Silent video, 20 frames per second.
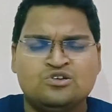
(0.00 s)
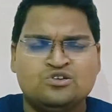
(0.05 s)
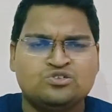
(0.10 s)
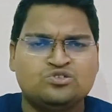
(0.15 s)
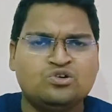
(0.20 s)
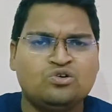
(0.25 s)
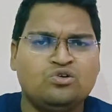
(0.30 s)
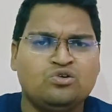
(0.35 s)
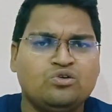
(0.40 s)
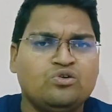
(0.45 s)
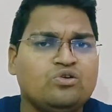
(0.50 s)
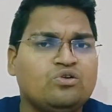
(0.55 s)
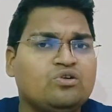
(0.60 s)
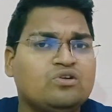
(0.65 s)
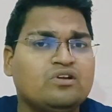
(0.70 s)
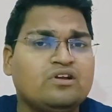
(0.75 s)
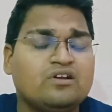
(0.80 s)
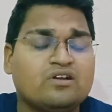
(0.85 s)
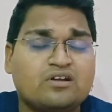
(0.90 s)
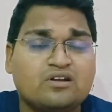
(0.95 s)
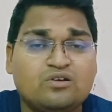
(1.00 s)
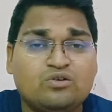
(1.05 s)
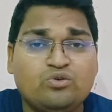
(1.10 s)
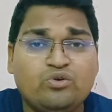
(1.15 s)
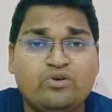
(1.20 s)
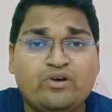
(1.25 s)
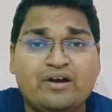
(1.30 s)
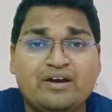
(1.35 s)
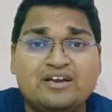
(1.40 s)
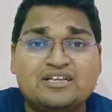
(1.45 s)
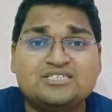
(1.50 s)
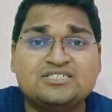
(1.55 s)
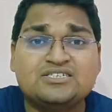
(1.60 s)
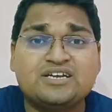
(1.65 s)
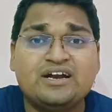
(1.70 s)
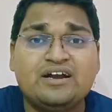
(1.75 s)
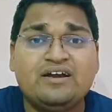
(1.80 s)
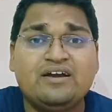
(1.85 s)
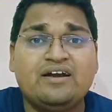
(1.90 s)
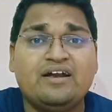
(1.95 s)
So do you
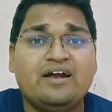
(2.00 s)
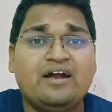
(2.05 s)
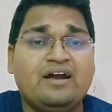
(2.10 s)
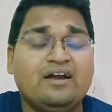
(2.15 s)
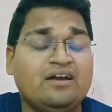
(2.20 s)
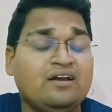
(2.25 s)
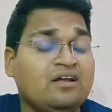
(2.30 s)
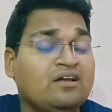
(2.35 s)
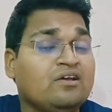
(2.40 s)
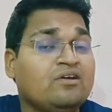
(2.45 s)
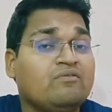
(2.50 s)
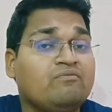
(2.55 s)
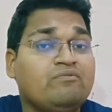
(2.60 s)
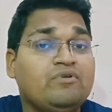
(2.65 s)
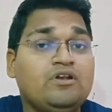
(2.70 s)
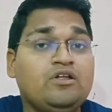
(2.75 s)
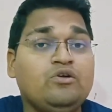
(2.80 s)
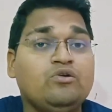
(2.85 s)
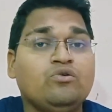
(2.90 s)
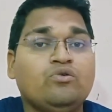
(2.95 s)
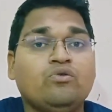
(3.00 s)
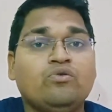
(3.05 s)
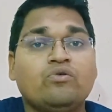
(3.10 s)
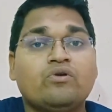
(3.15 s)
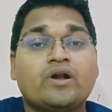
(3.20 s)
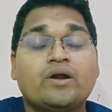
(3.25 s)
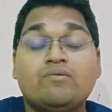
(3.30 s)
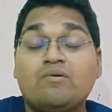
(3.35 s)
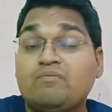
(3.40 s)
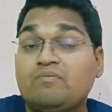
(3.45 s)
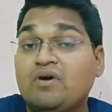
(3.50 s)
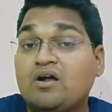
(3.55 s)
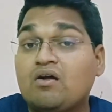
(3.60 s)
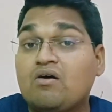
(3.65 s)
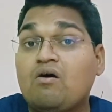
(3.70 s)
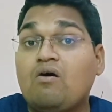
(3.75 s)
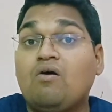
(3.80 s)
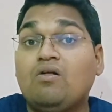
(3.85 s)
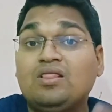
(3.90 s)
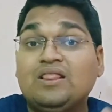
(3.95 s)
understand that? Will you
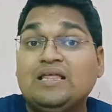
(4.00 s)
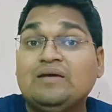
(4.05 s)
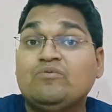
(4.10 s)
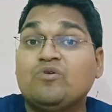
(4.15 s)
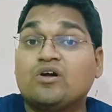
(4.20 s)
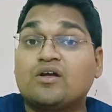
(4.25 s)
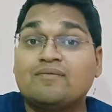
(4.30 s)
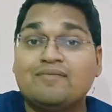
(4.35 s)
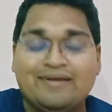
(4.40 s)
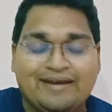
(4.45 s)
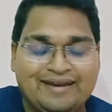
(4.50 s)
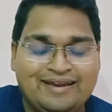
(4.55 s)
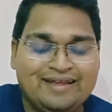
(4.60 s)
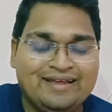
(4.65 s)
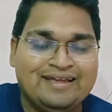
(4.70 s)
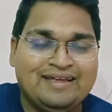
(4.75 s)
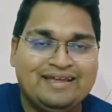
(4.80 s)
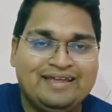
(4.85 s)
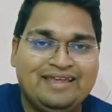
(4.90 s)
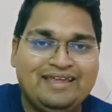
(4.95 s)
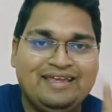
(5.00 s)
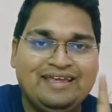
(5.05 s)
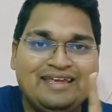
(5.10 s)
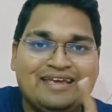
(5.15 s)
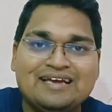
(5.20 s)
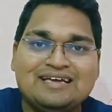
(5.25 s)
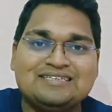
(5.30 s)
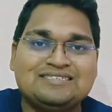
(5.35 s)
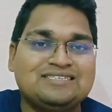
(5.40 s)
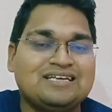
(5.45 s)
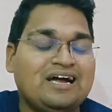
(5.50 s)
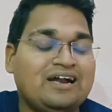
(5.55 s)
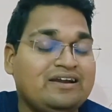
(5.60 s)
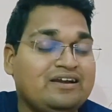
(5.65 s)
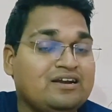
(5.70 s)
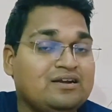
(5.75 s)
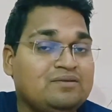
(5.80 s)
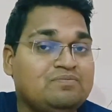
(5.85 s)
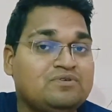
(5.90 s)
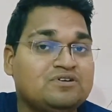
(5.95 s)
remember all the vocabulary? Yes,
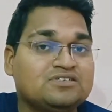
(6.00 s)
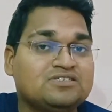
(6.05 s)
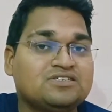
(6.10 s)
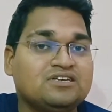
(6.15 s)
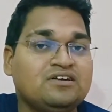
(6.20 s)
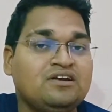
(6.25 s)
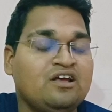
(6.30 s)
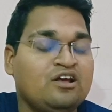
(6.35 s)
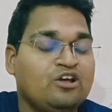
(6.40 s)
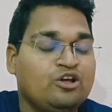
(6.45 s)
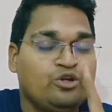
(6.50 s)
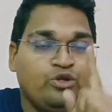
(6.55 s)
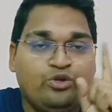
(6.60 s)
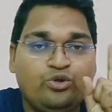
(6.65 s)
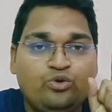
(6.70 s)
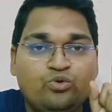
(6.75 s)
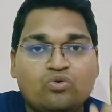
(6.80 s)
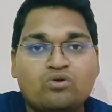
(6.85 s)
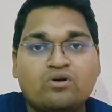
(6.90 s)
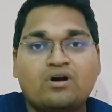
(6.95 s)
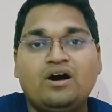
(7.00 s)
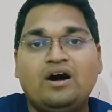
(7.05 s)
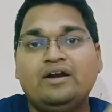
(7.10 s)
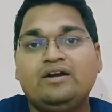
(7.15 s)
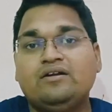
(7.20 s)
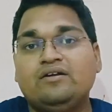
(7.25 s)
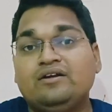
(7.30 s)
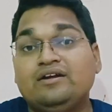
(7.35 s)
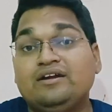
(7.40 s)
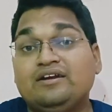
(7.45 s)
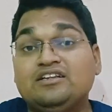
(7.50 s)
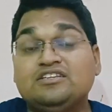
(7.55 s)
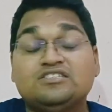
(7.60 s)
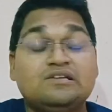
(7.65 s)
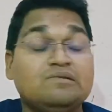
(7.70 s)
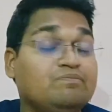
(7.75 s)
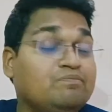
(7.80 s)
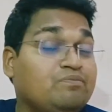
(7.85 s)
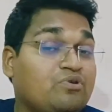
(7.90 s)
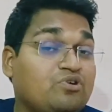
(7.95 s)
100% you can't. It is
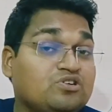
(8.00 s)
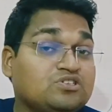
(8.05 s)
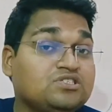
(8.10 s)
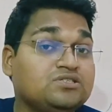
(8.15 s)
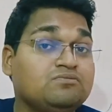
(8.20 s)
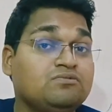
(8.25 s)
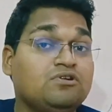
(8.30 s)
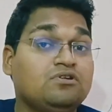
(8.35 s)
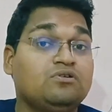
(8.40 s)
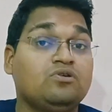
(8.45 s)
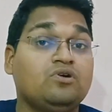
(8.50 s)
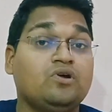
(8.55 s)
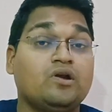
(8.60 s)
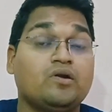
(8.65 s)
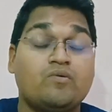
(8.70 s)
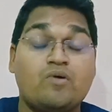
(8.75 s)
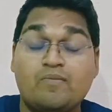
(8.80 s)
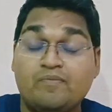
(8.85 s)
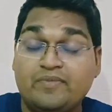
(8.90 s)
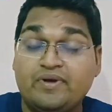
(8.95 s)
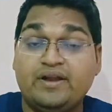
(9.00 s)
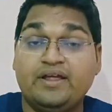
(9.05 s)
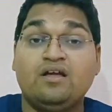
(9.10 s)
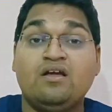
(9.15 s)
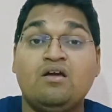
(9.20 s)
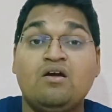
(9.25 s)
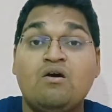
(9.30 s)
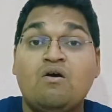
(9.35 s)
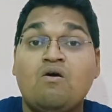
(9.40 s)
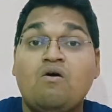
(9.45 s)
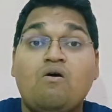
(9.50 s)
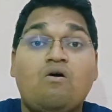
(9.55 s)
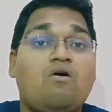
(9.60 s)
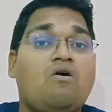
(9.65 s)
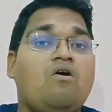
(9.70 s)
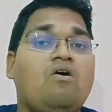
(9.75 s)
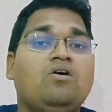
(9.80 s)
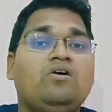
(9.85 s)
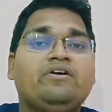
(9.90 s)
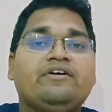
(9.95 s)
impossible to remembering
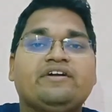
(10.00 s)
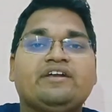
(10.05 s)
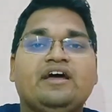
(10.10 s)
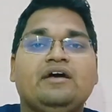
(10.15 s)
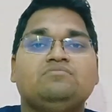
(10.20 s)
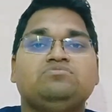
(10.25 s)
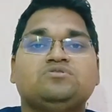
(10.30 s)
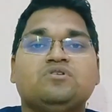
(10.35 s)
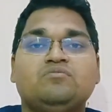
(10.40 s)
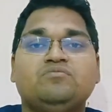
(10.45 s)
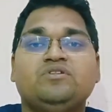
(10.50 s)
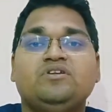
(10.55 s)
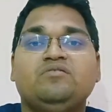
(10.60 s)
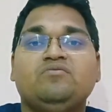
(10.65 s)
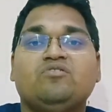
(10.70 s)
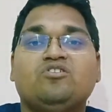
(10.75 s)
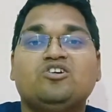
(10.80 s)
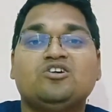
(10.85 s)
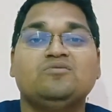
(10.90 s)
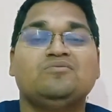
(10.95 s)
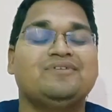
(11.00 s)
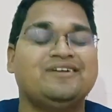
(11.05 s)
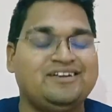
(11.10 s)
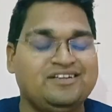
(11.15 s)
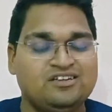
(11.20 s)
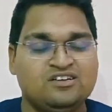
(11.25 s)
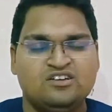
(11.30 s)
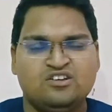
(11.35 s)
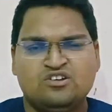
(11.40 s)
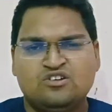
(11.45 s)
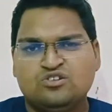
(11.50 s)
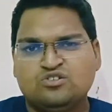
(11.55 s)
all types of the vocabulary.